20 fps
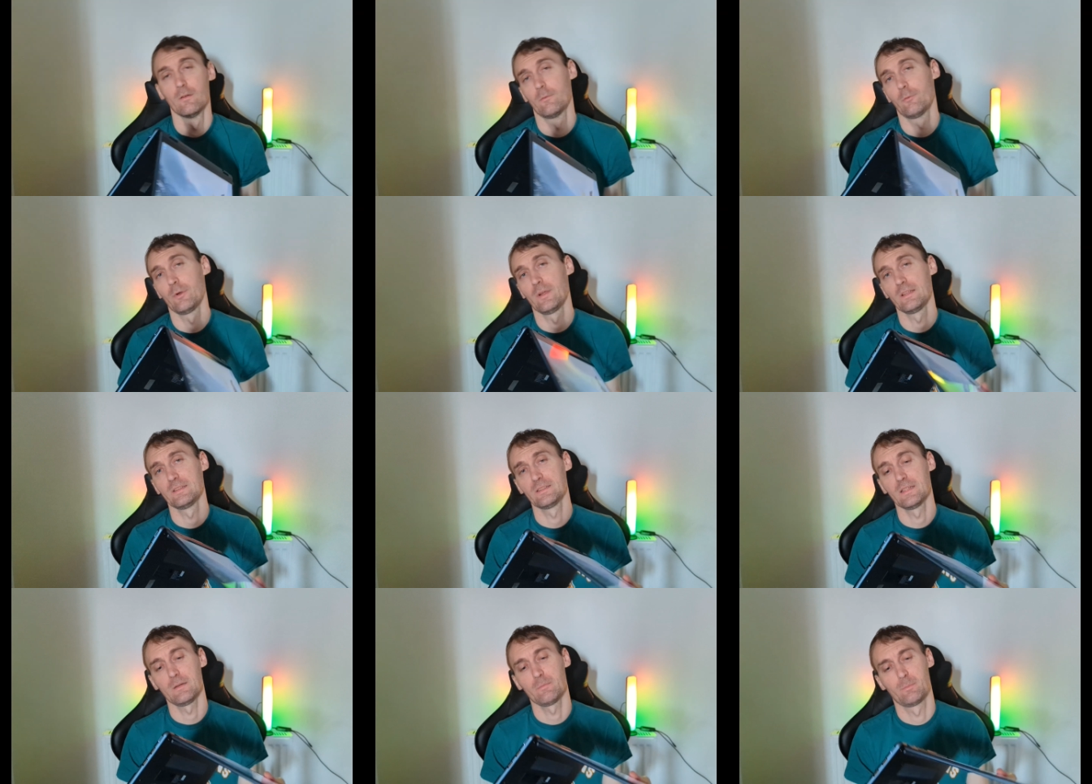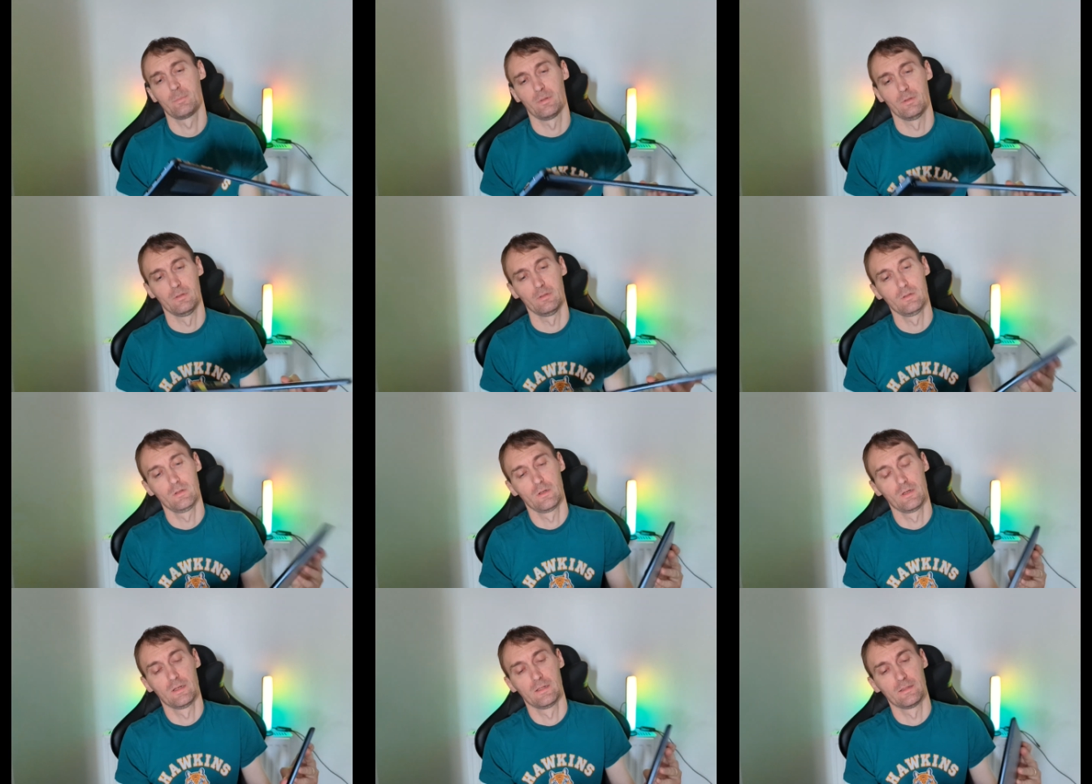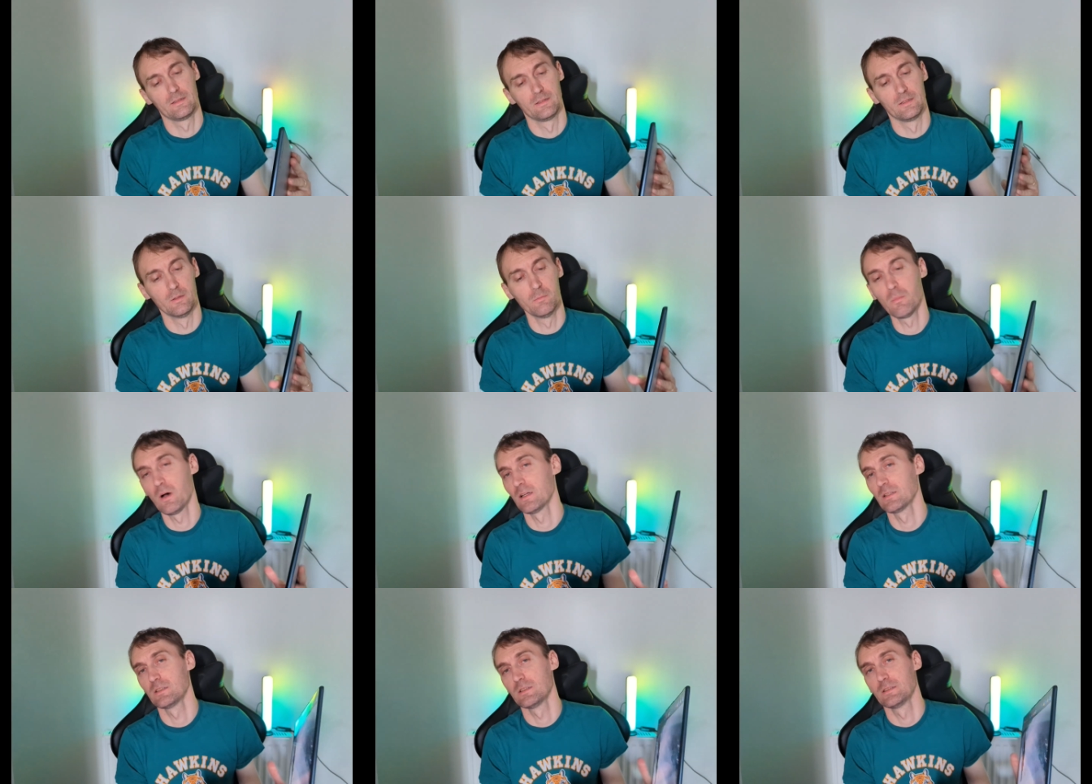For example, the
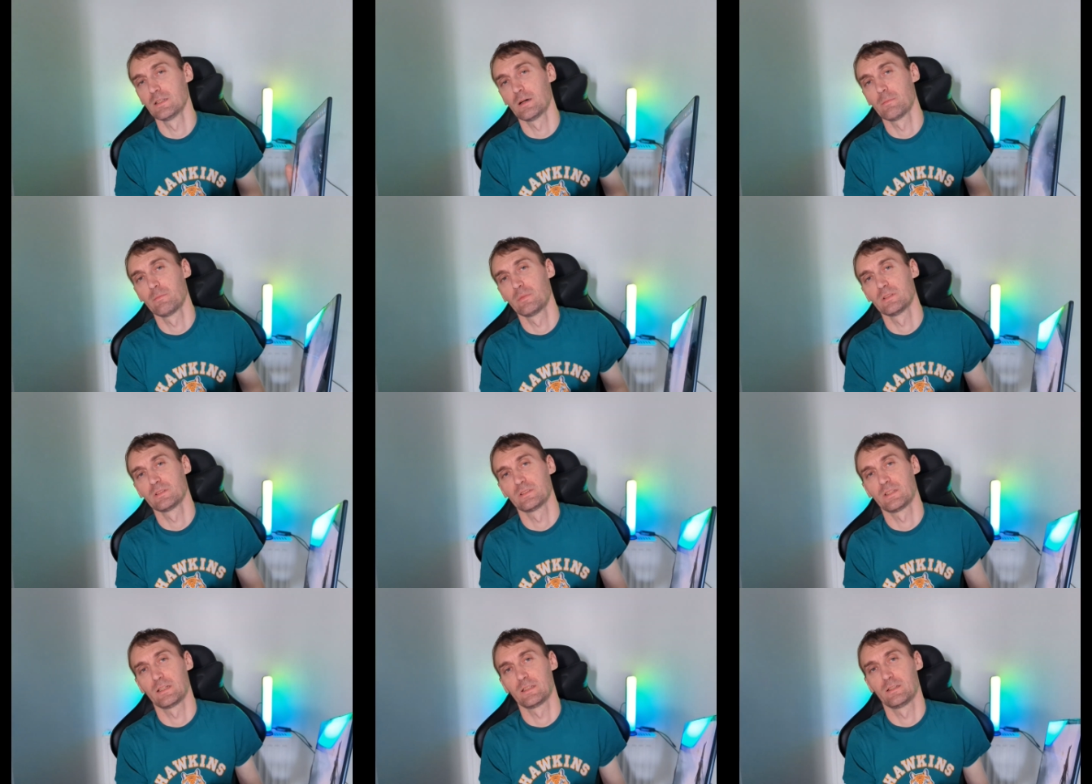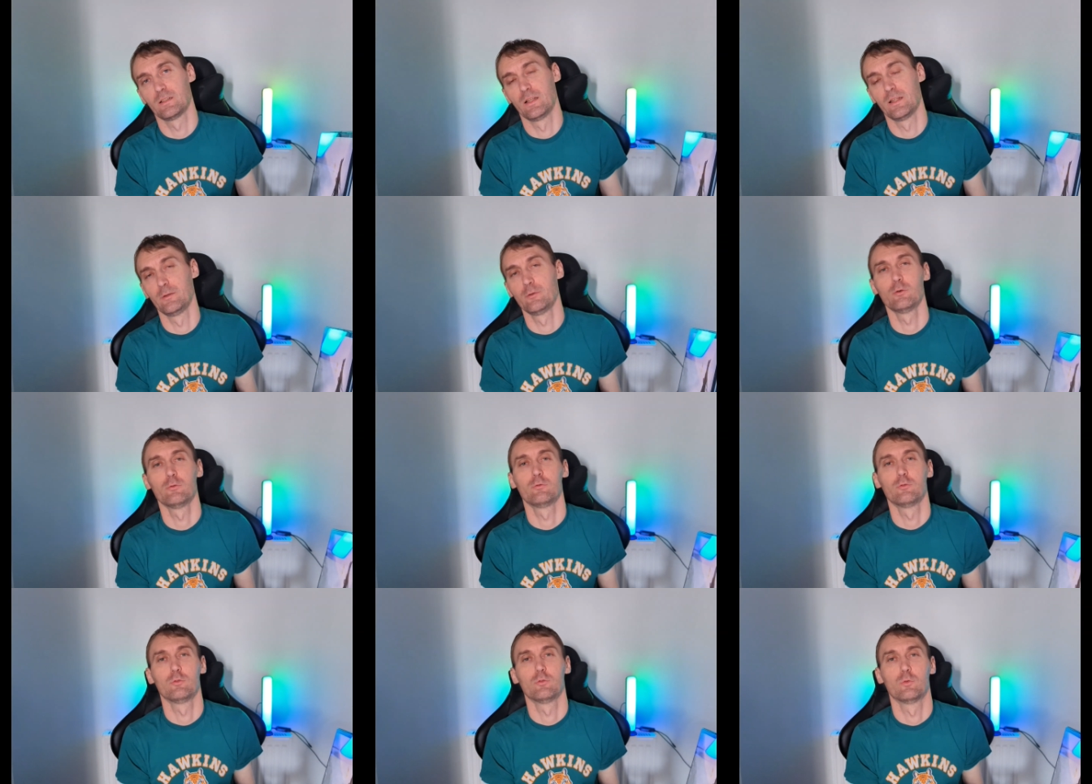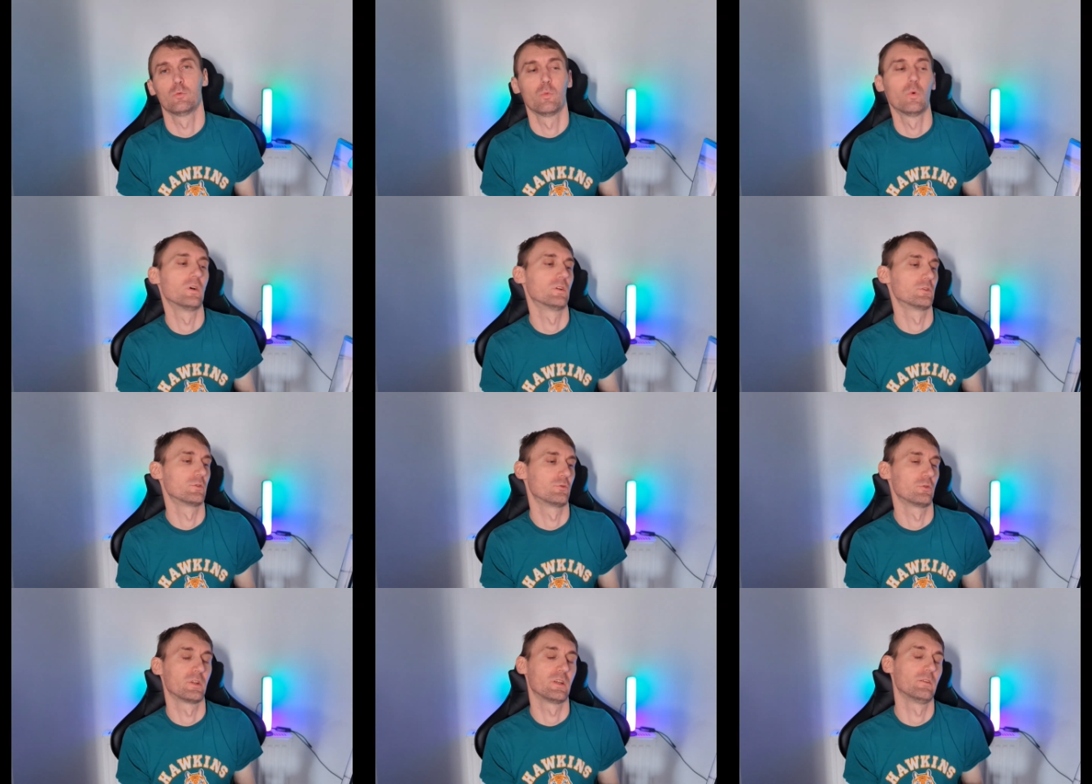model numbers that Lenovo
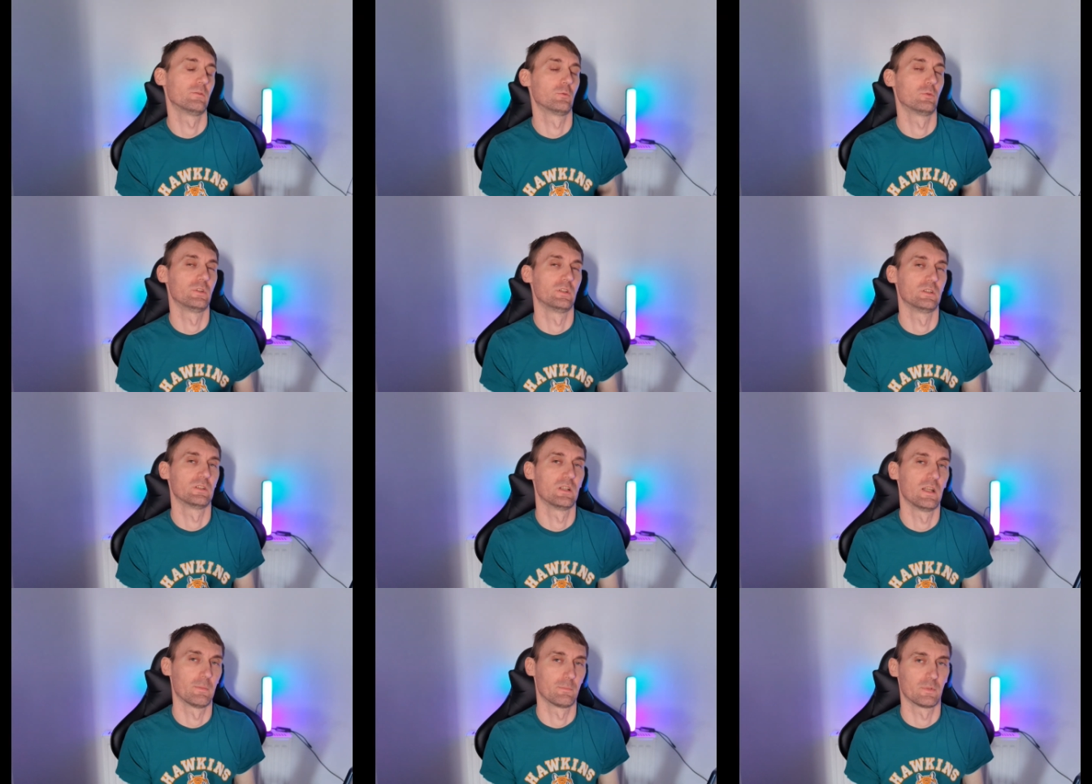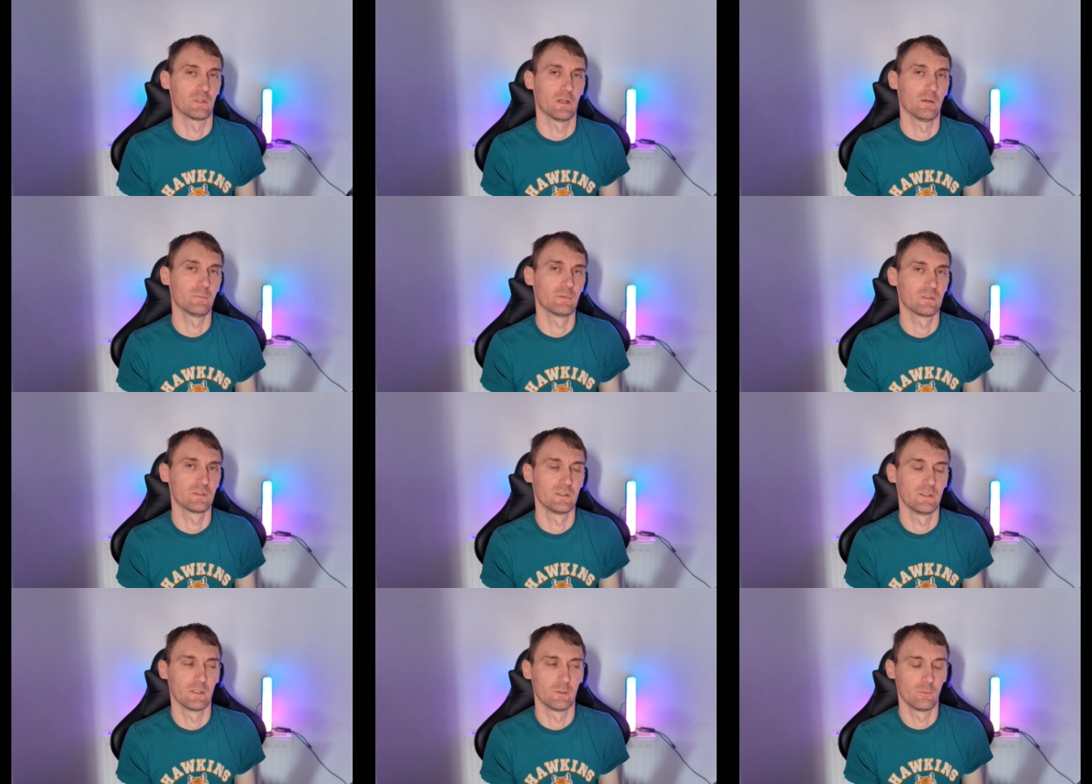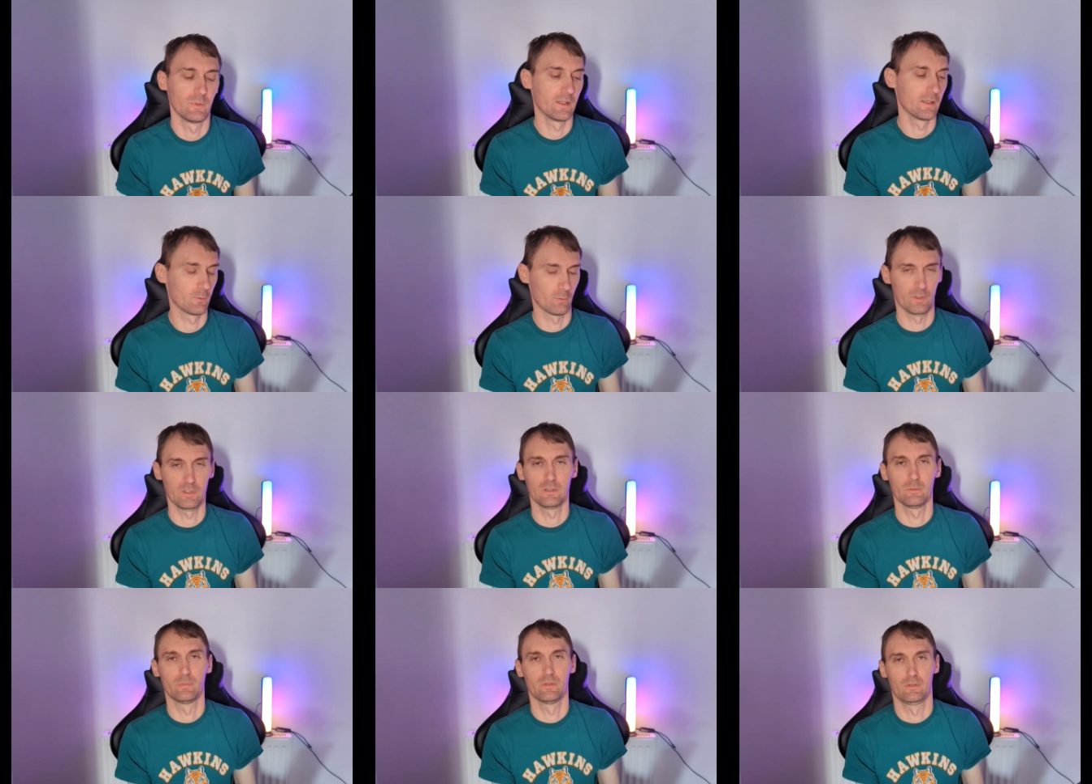wants to give to these laptops, they are
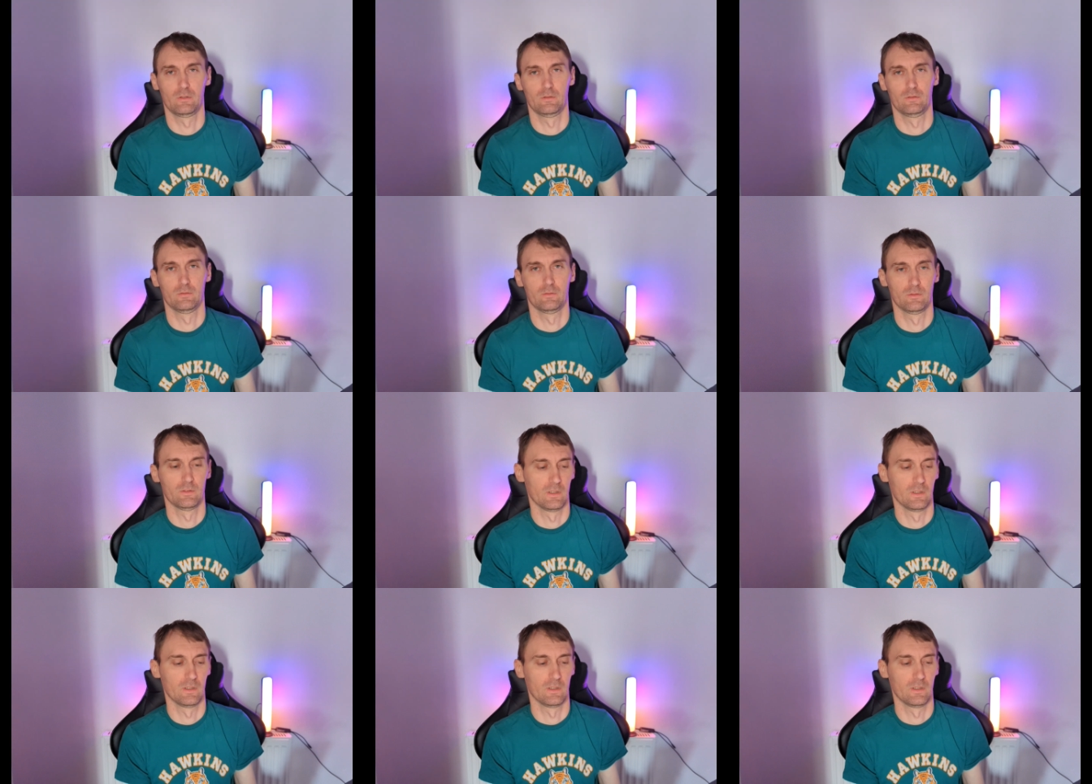incredible,